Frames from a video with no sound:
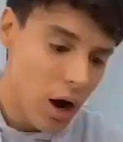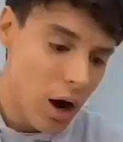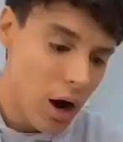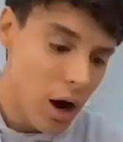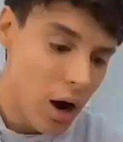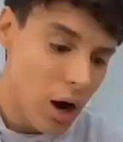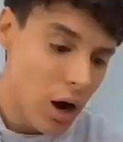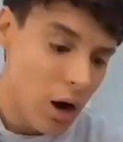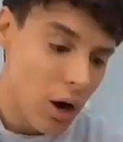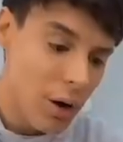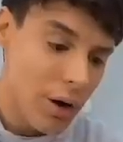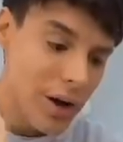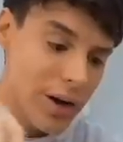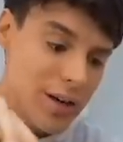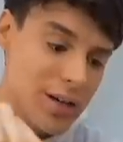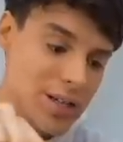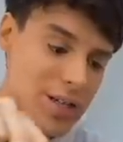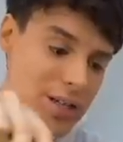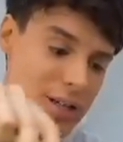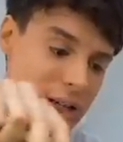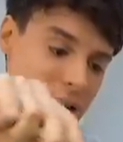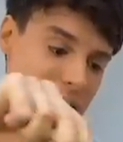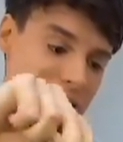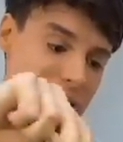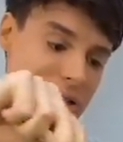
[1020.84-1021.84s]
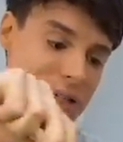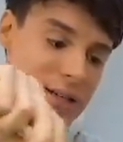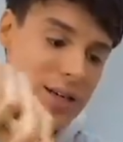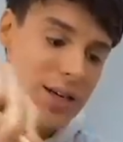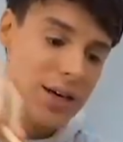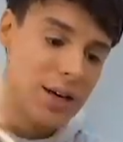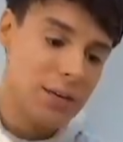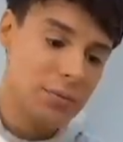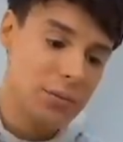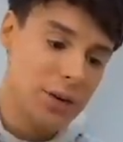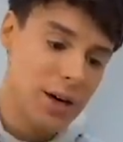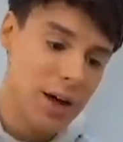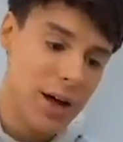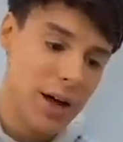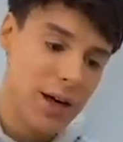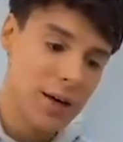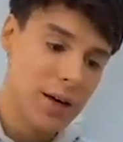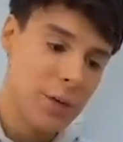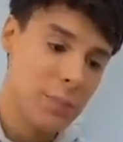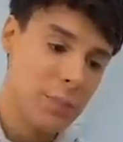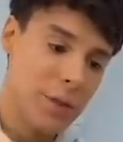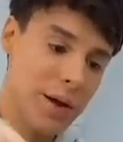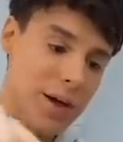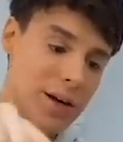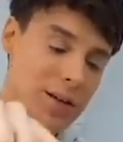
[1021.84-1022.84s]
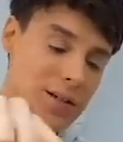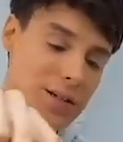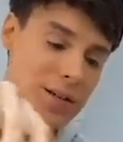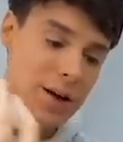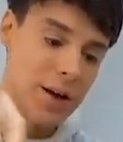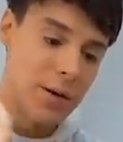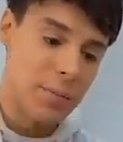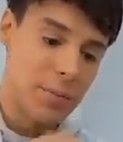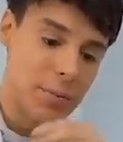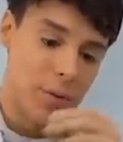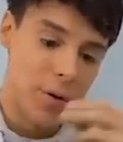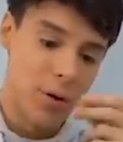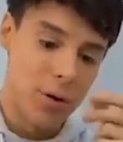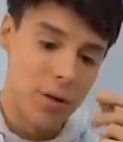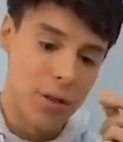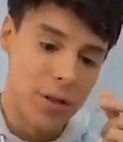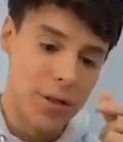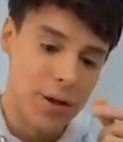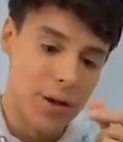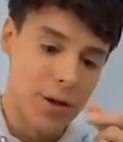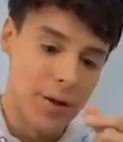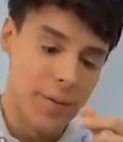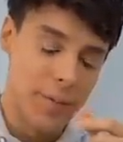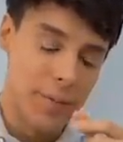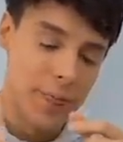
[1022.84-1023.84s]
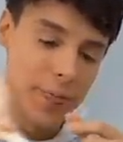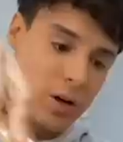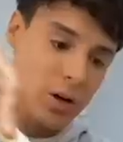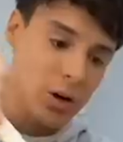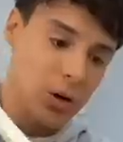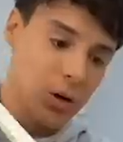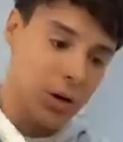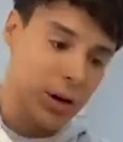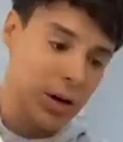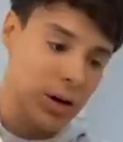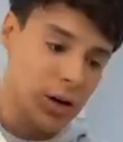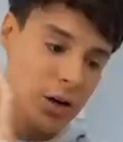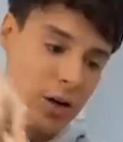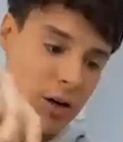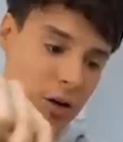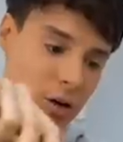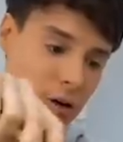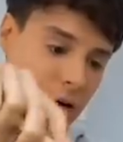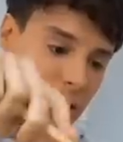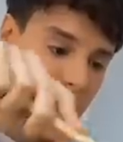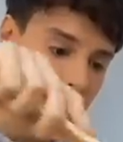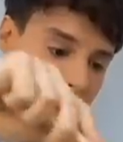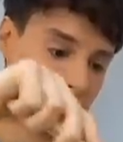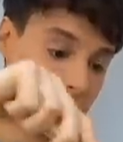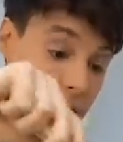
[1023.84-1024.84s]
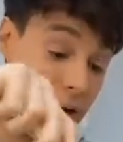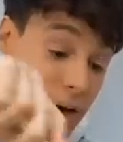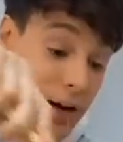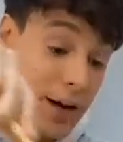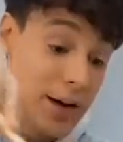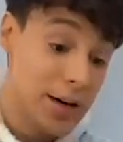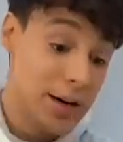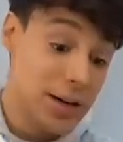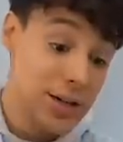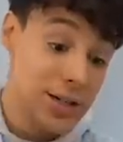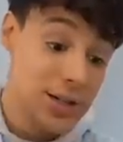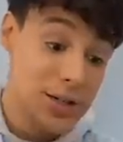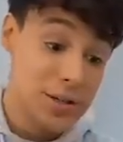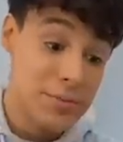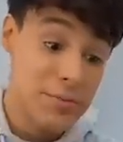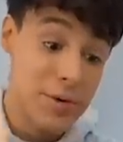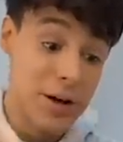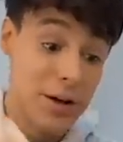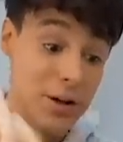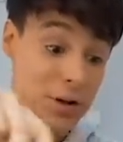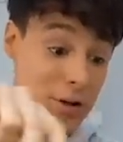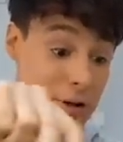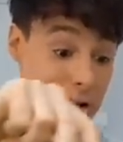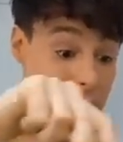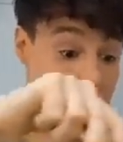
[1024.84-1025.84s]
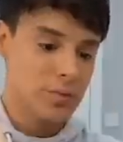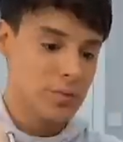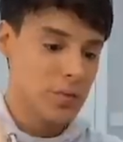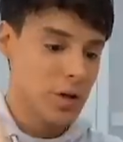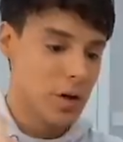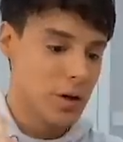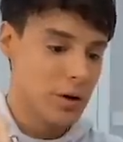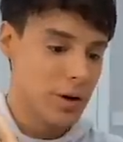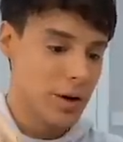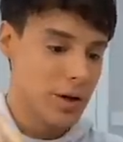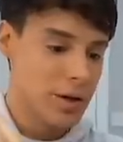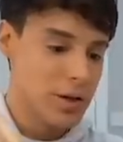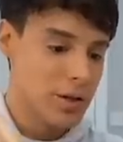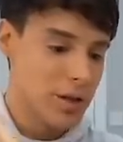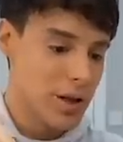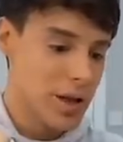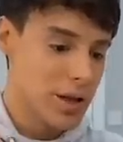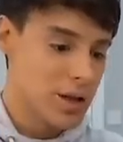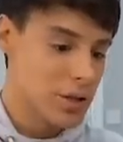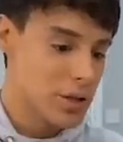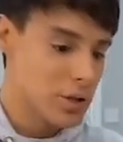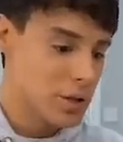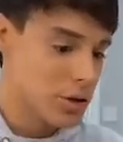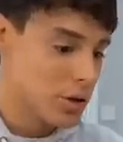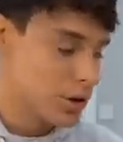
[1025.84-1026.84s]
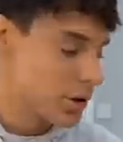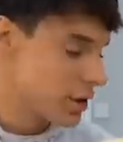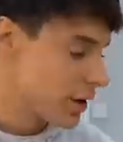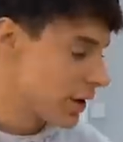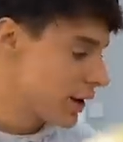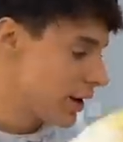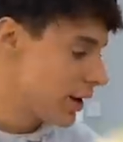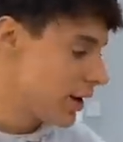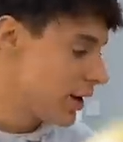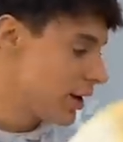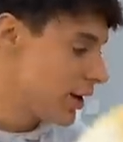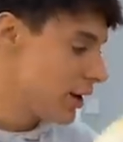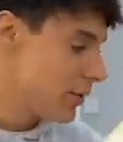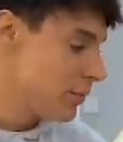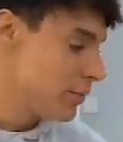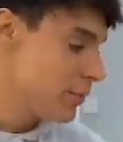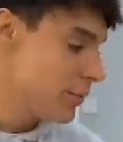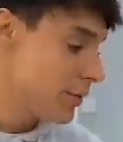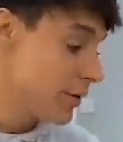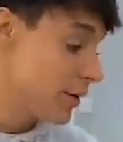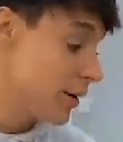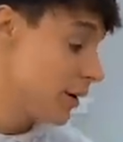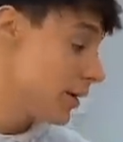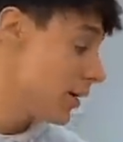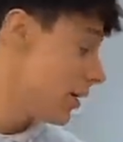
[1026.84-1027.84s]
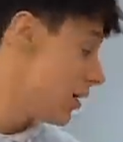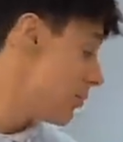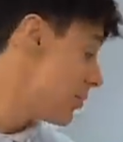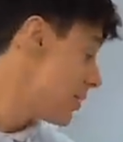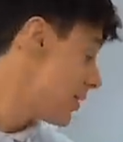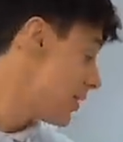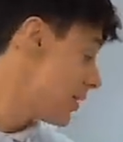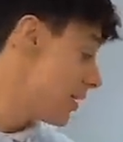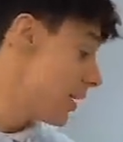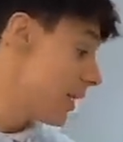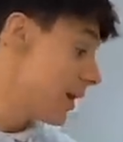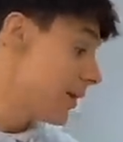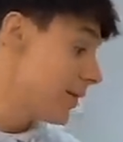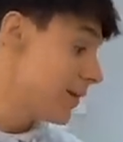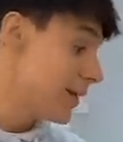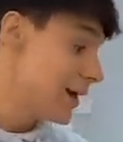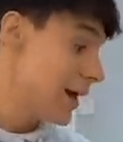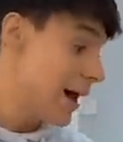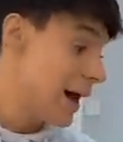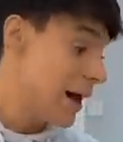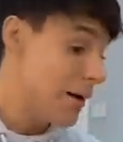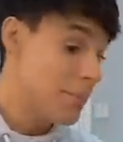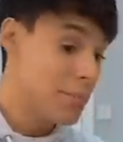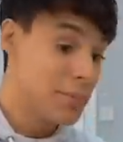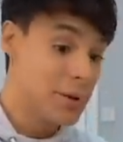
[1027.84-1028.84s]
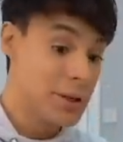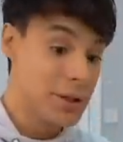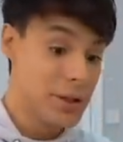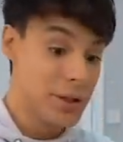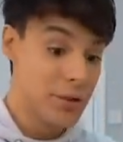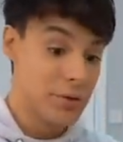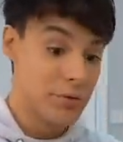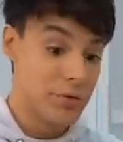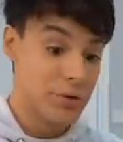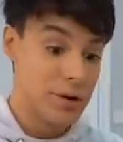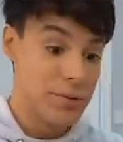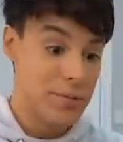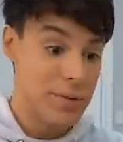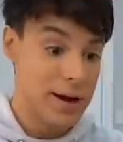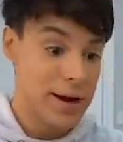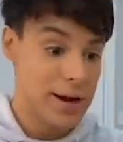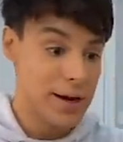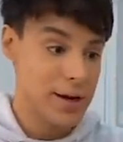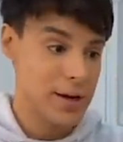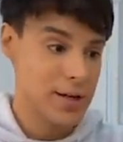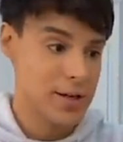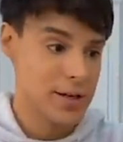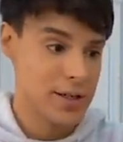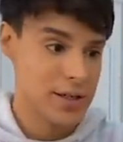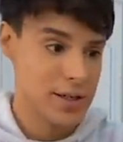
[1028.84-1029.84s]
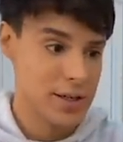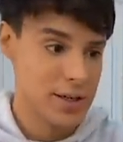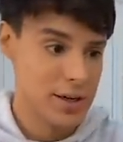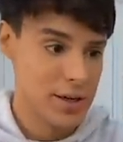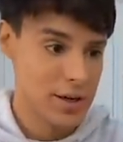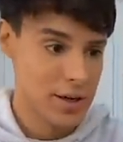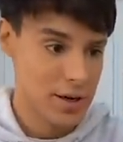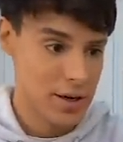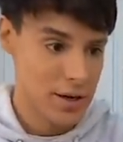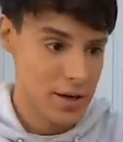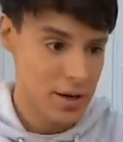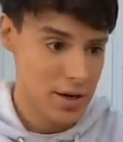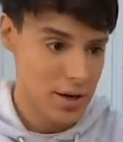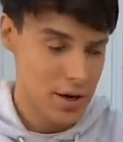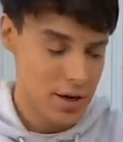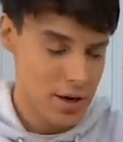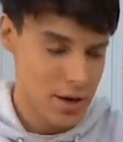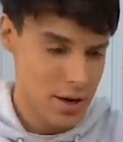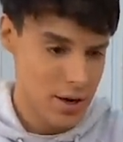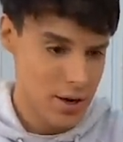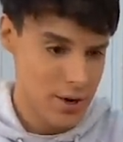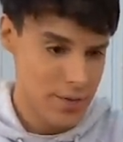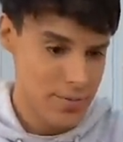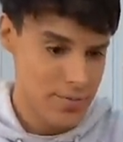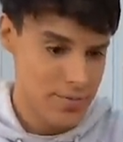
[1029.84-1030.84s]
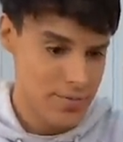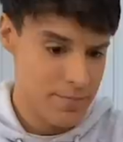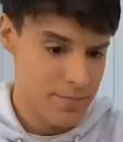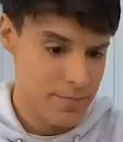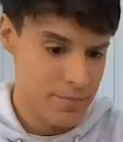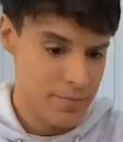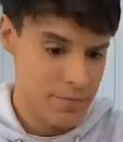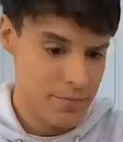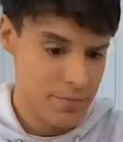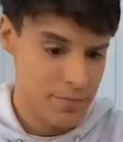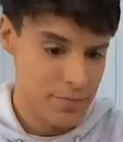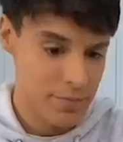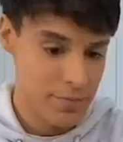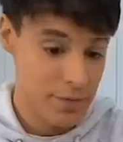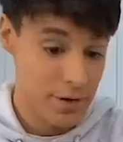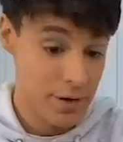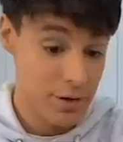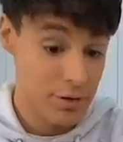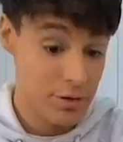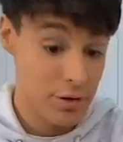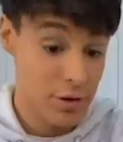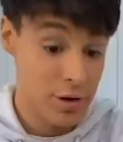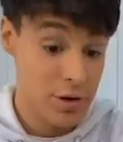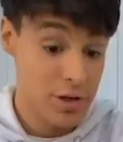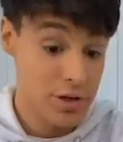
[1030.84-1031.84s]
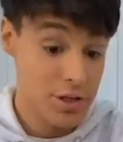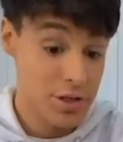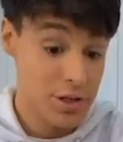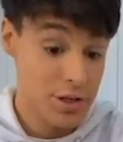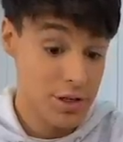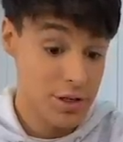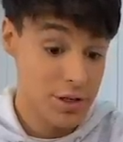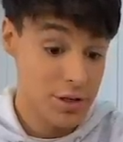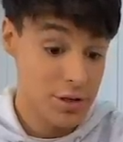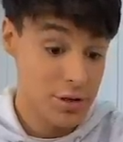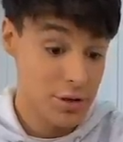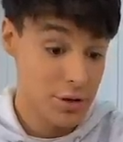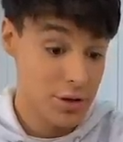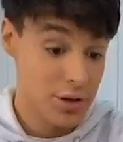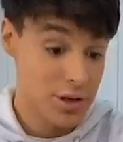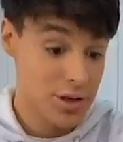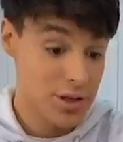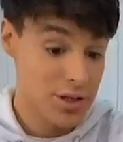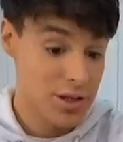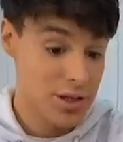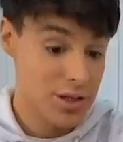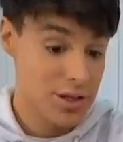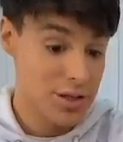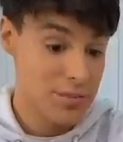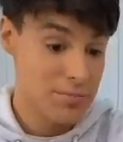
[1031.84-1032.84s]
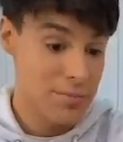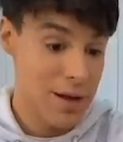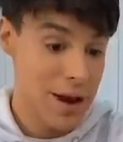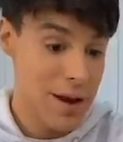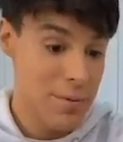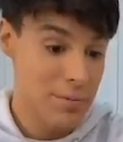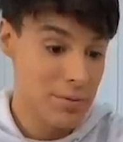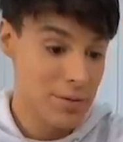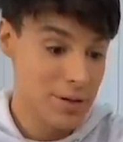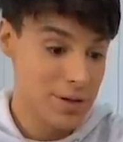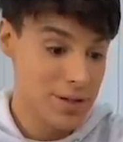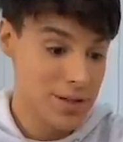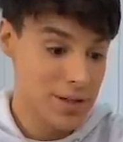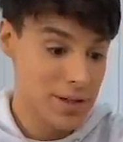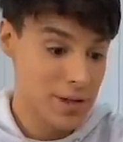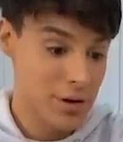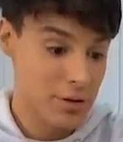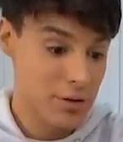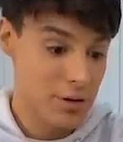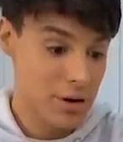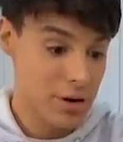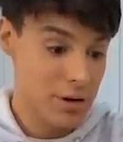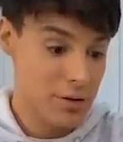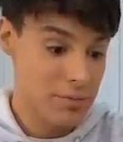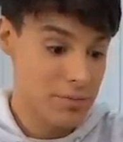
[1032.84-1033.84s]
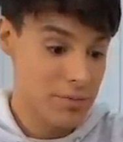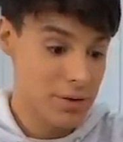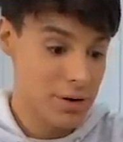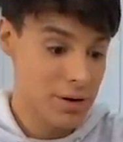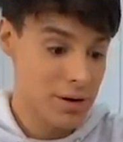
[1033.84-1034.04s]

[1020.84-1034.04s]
Oh, I see, the cinnamon kind of picks up all the coconut oil. It does smell good. All right, so that's cooking up. I mean, the apple remains crunchy. So this is maple syrup.